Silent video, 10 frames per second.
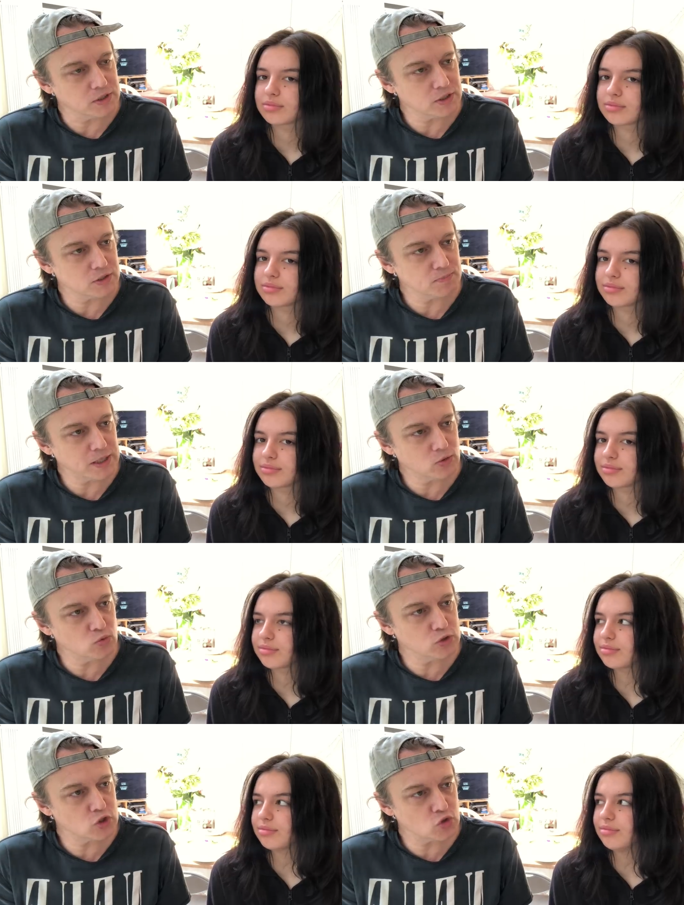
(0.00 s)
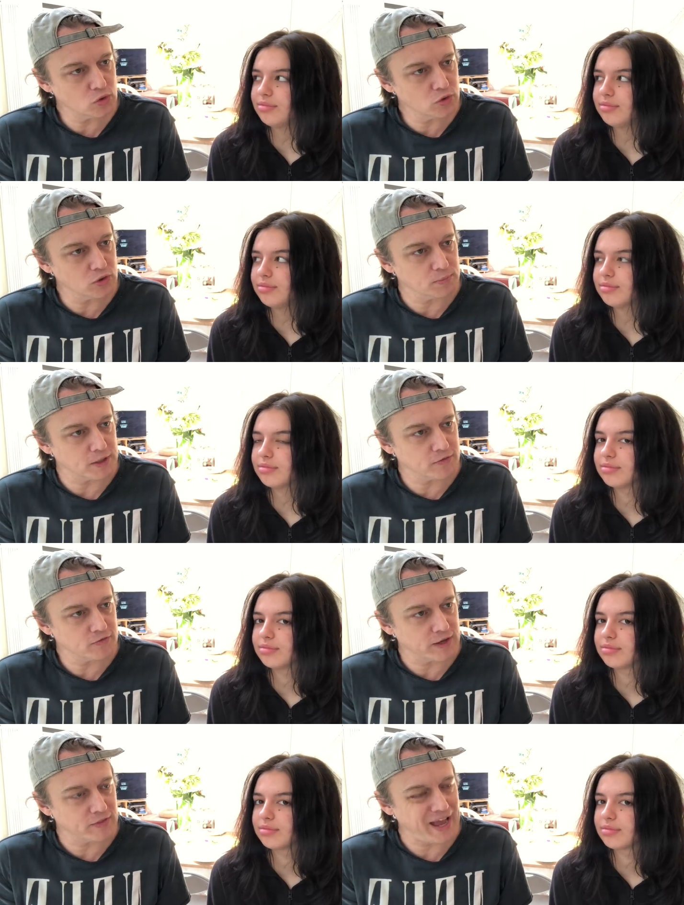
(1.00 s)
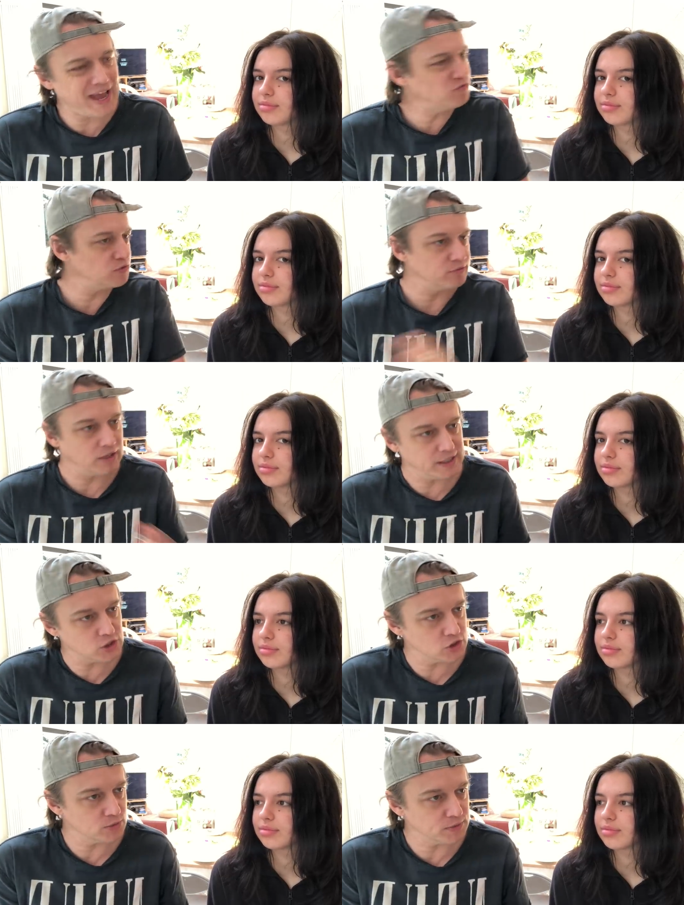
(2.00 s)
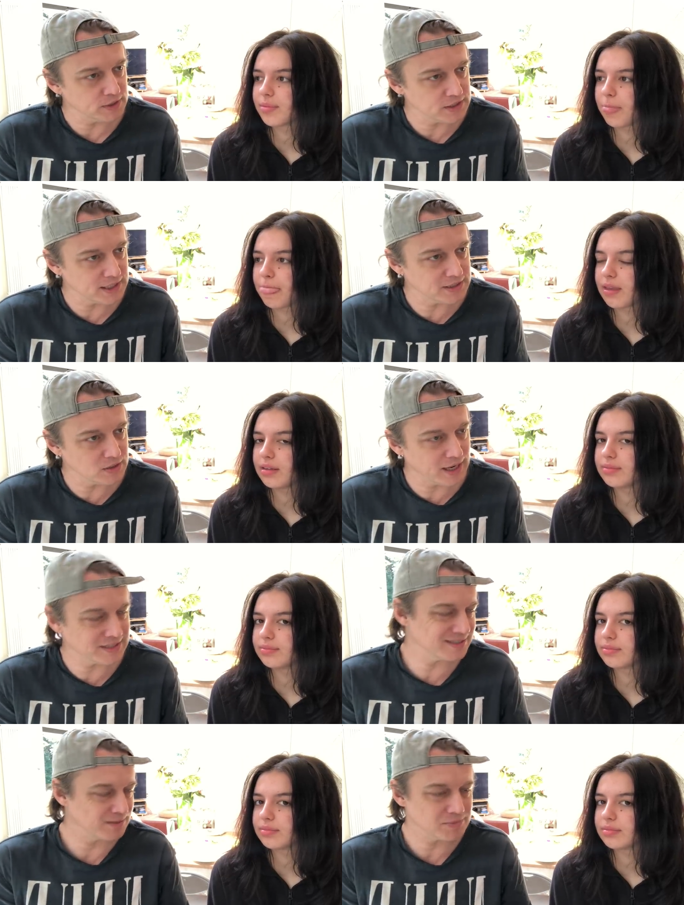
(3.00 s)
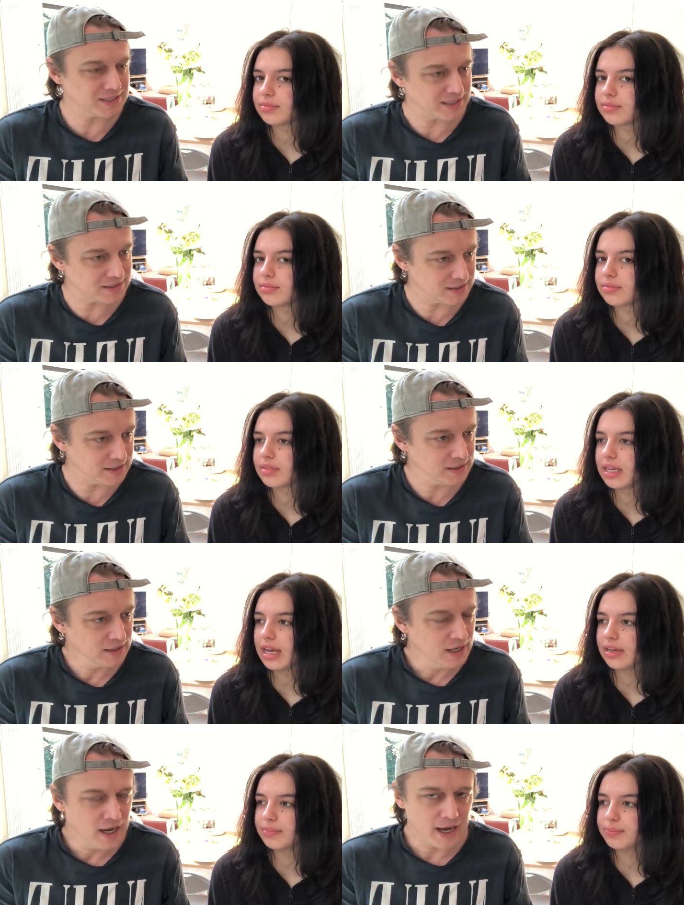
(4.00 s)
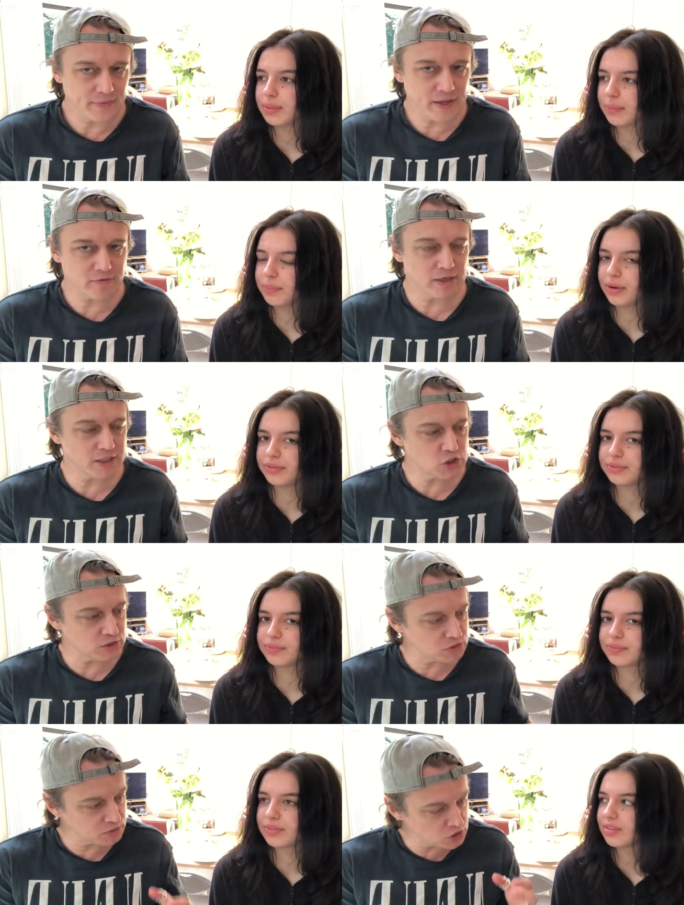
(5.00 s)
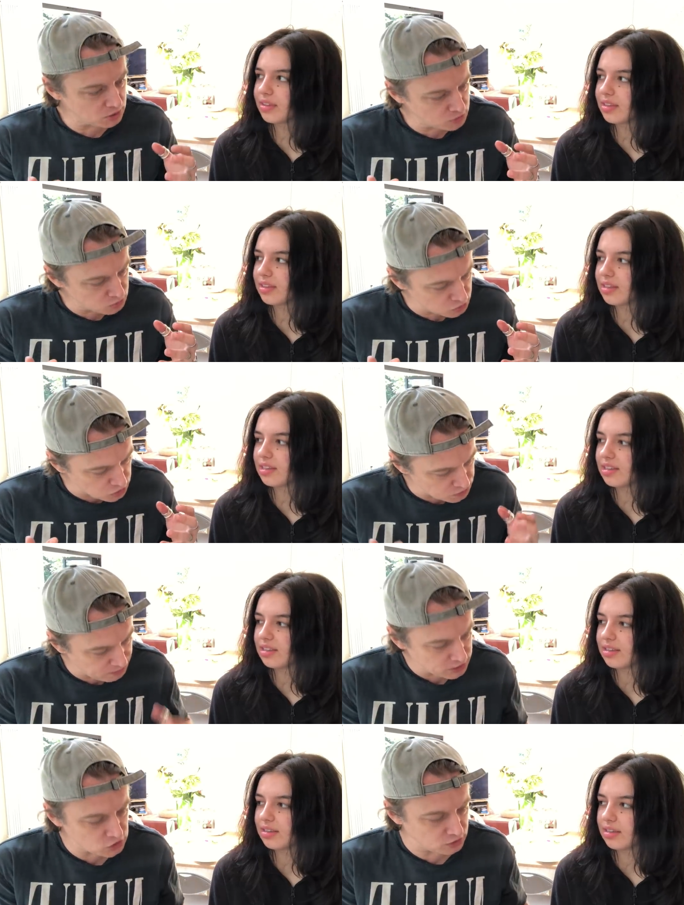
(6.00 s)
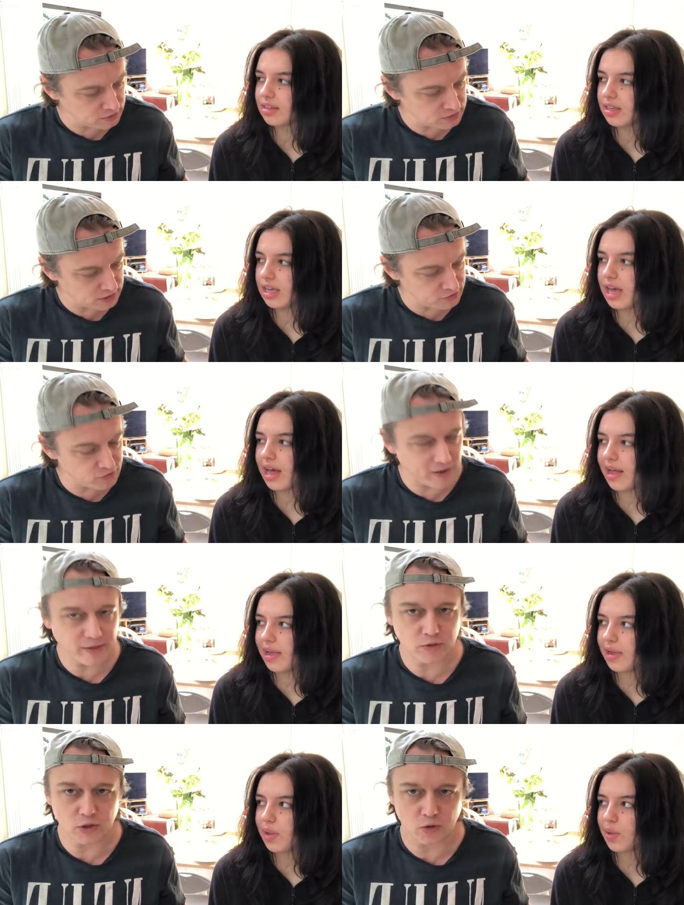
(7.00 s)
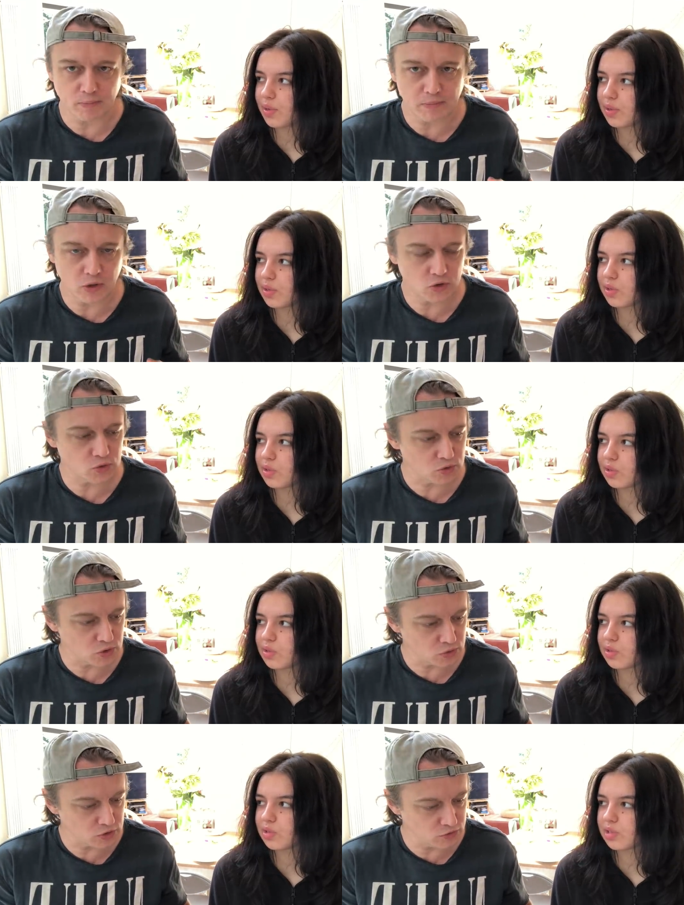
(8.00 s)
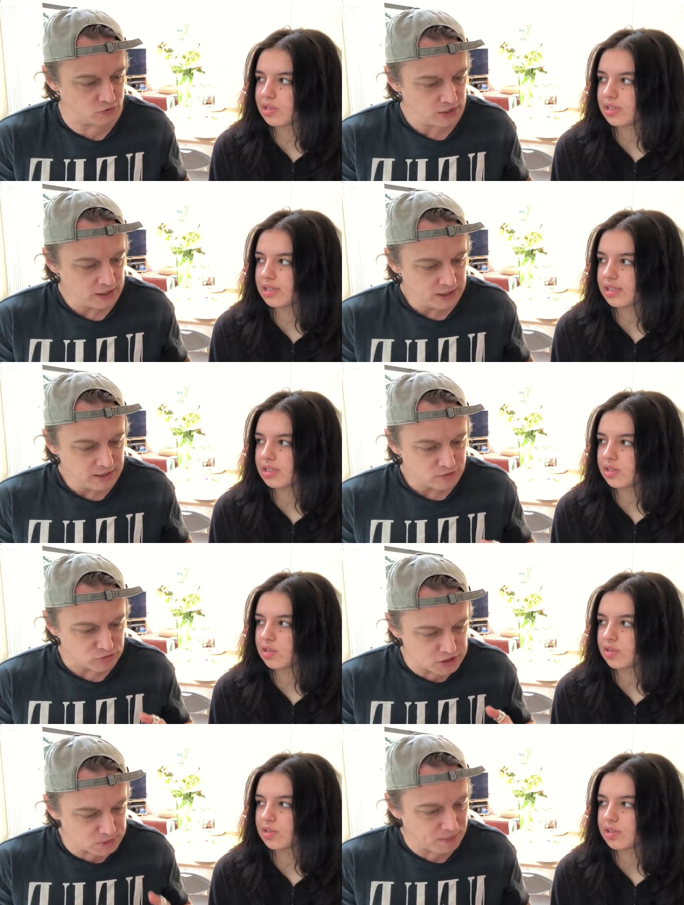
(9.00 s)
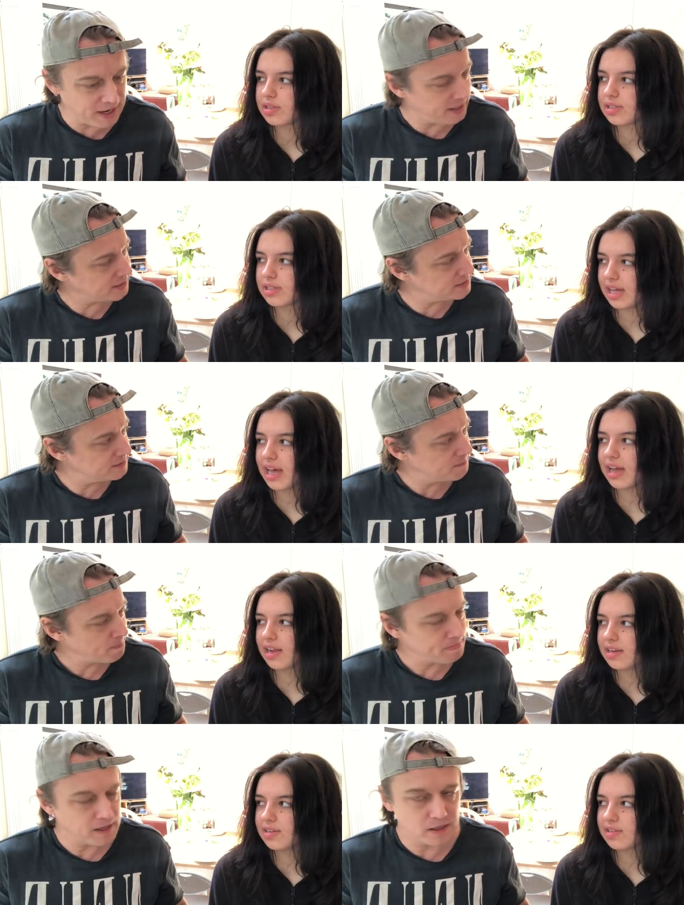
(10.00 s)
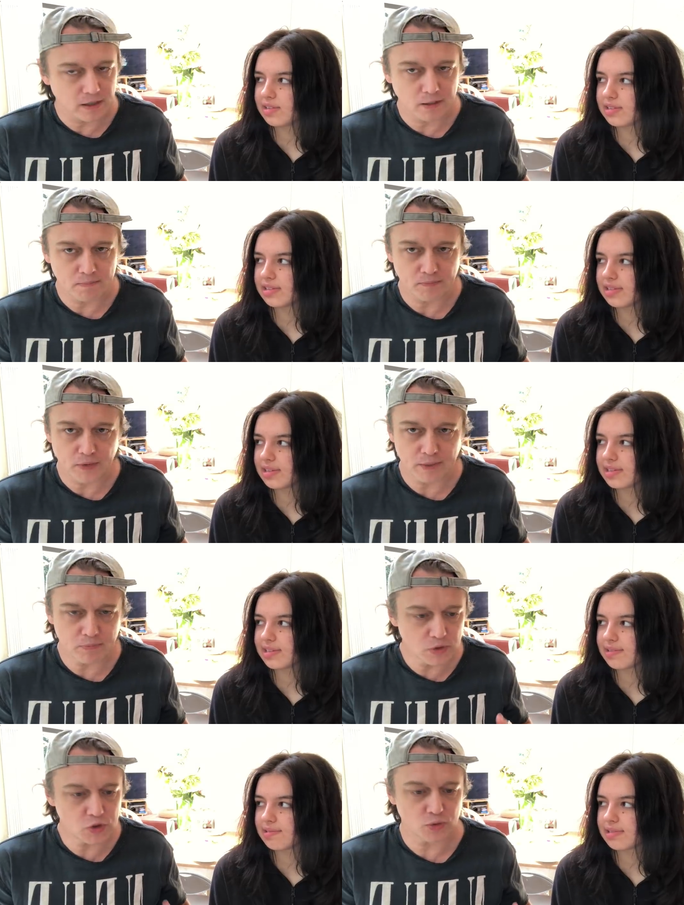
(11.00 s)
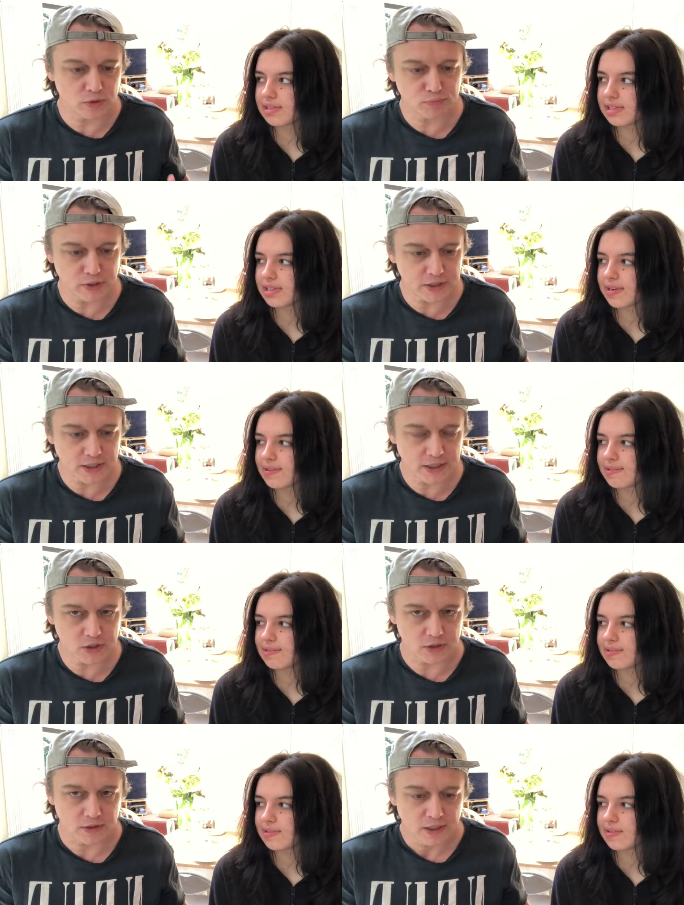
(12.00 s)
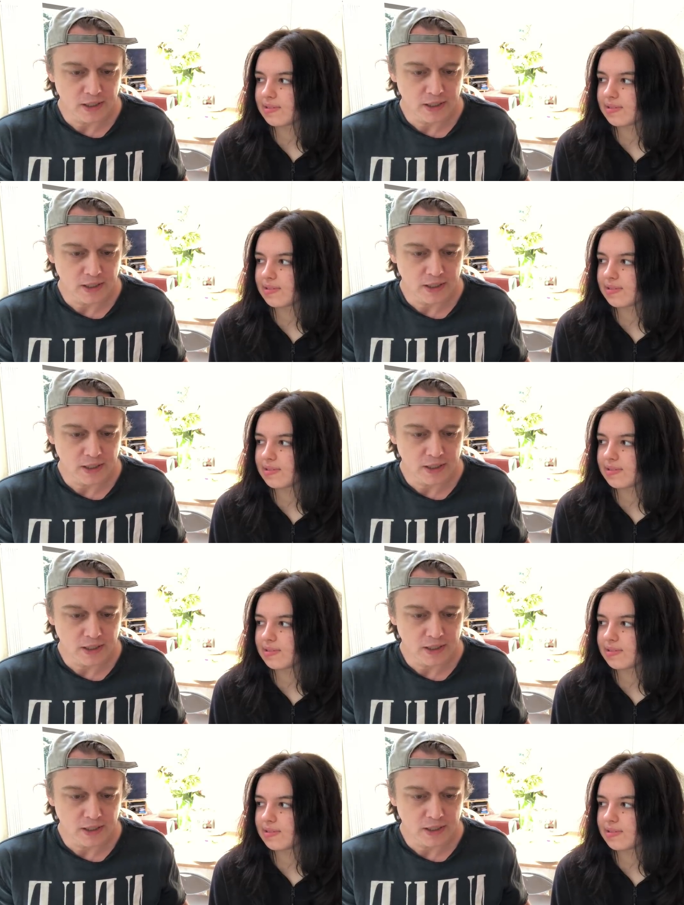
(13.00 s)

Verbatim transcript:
Speaker 1: because it's made all the stronger by the fact that every relationship in this end has some sex in it. Yeah. And their relationship seems so much more special and, yeah. and founded on a mutual sort of respect yeah. um, and mutual appreciation.